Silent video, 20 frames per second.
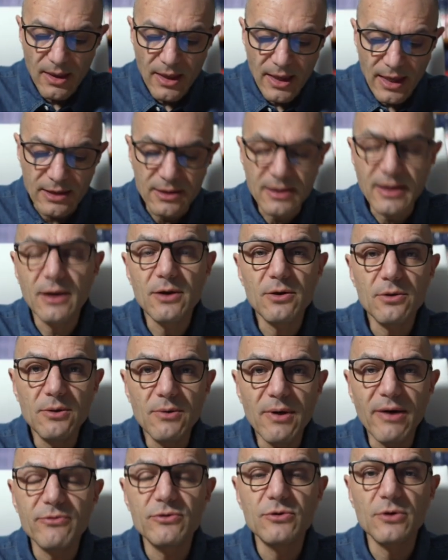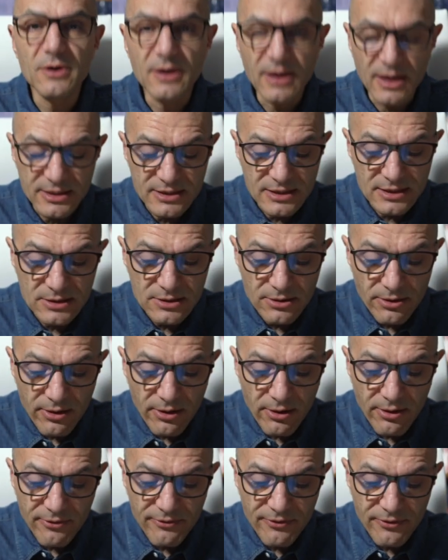And then you have the cases
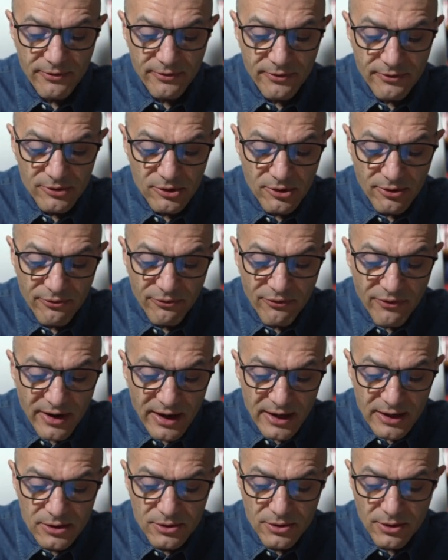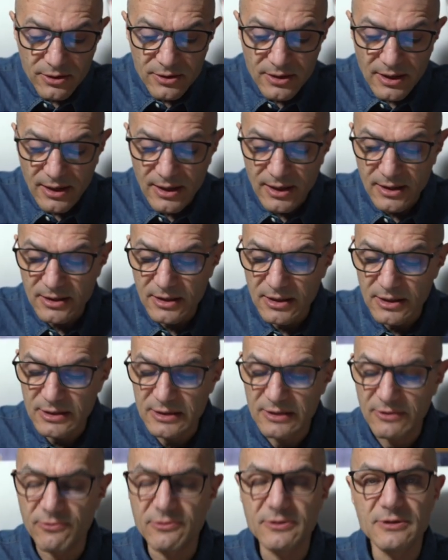of the very ductile
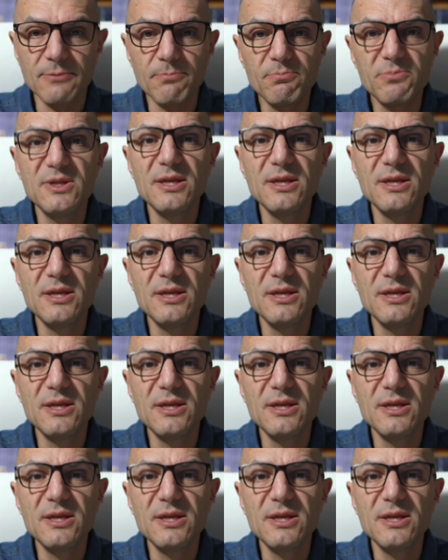adhesives,